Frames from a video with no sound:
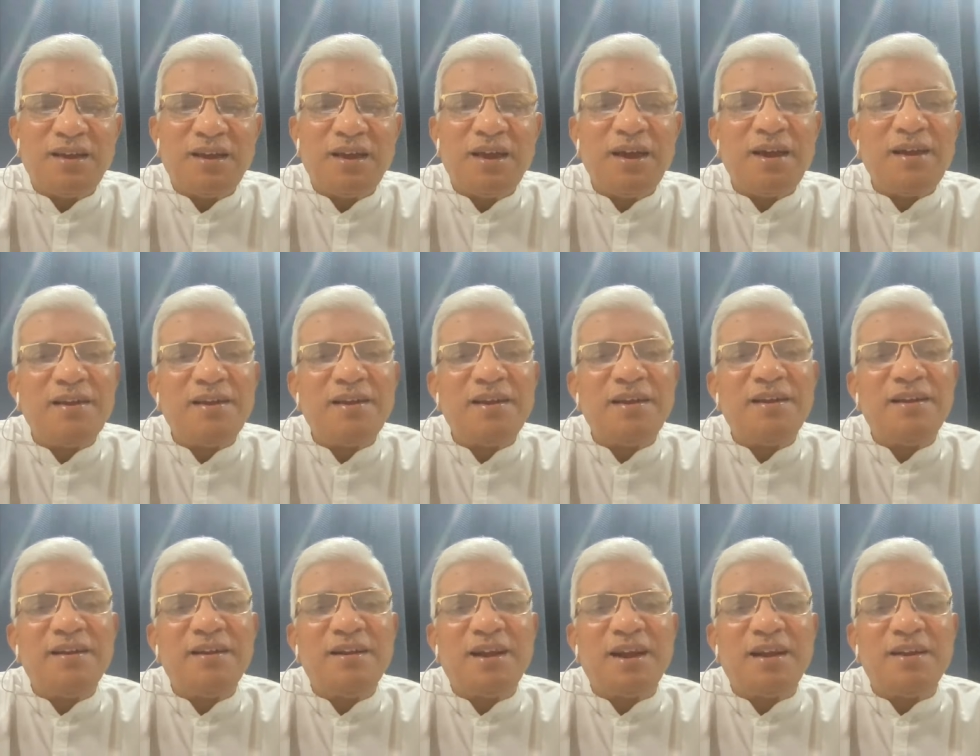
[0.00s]

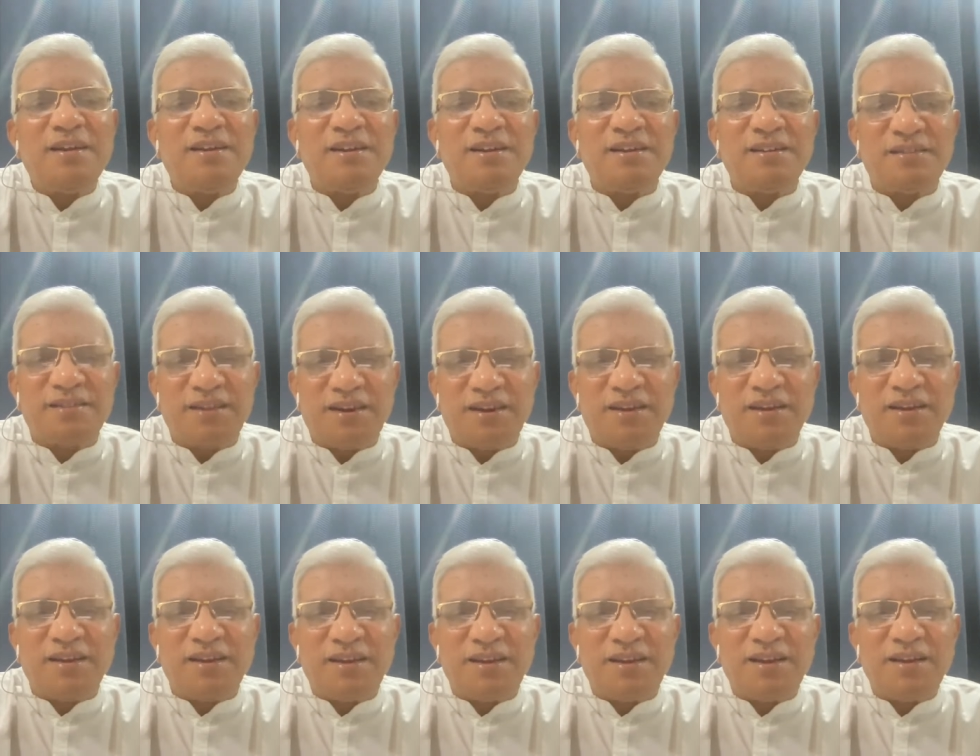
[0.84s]

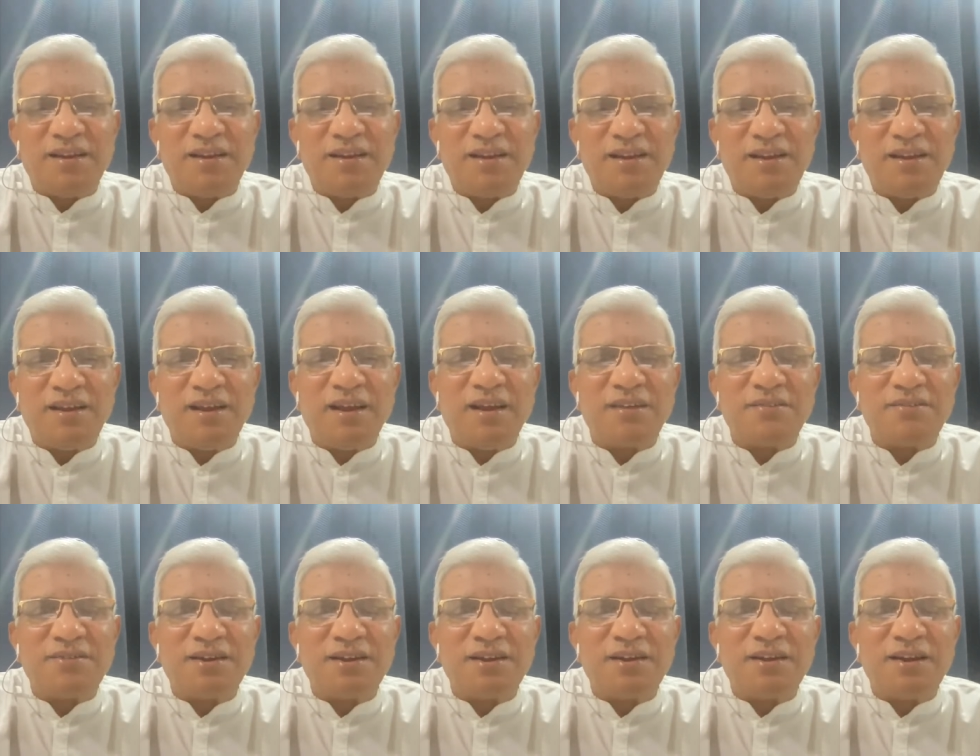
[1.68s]
1893, he
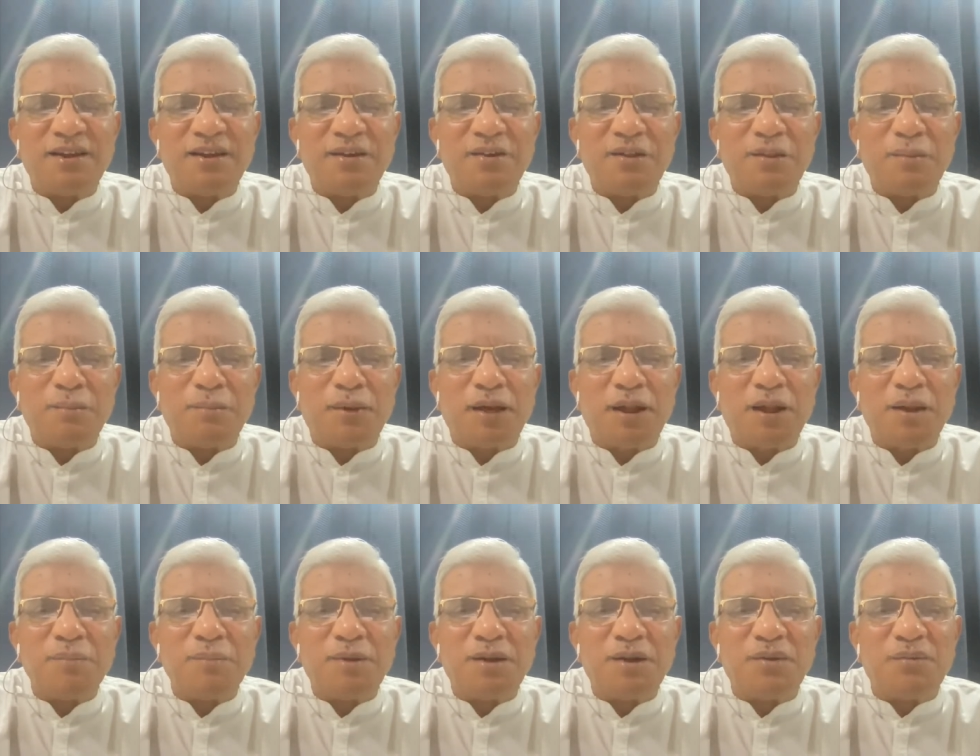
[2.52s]
has taken it to the
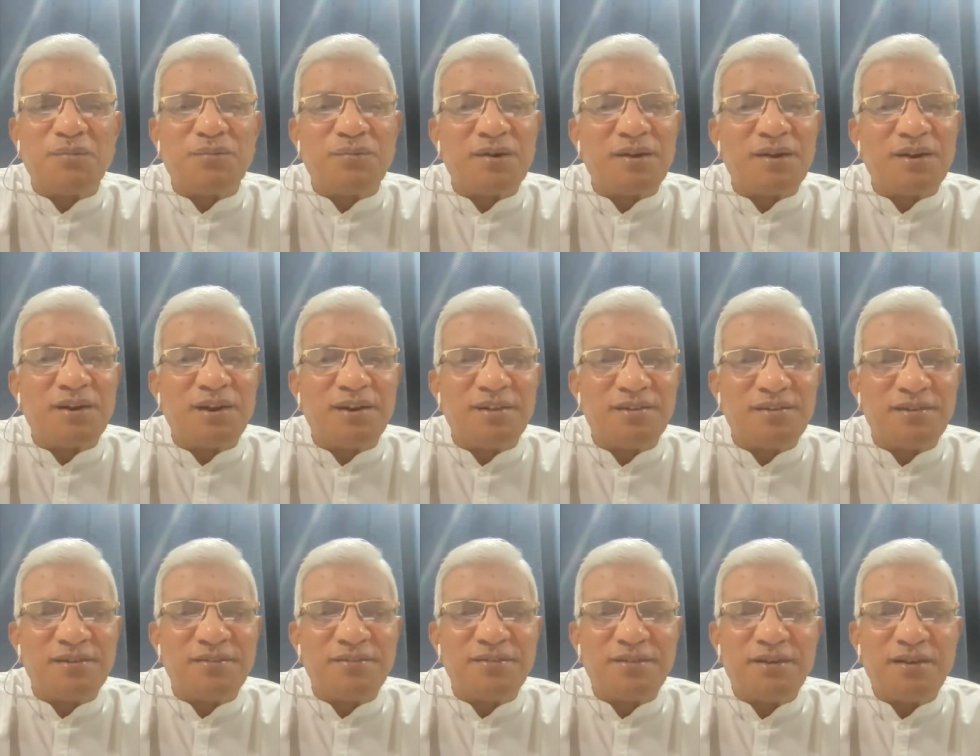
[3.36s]
Parliament of World
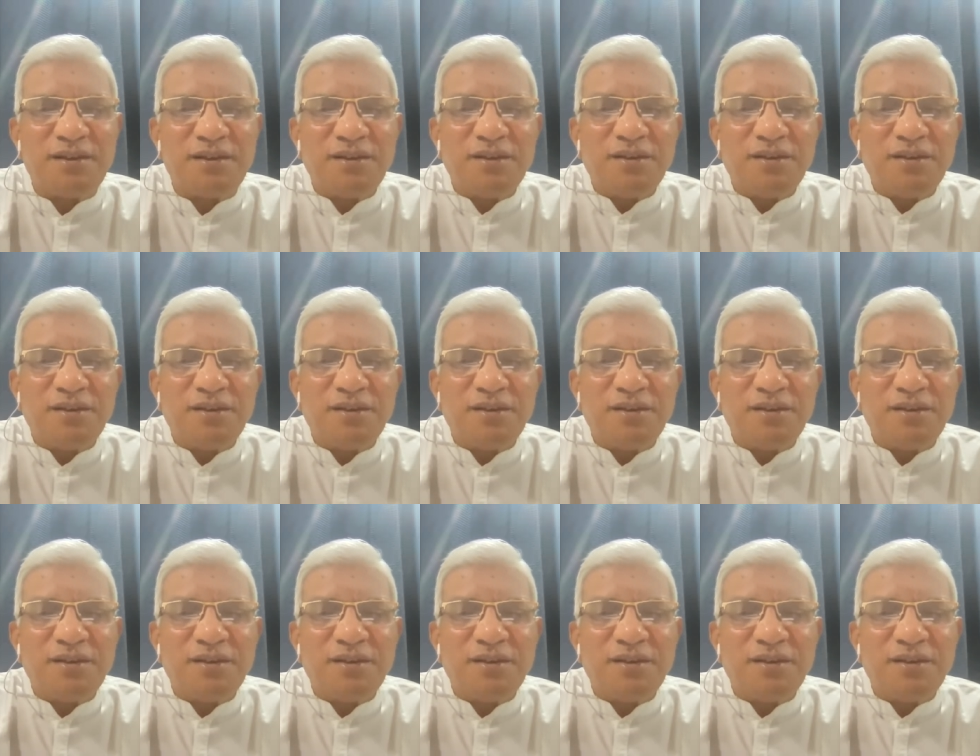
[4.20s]
Religions.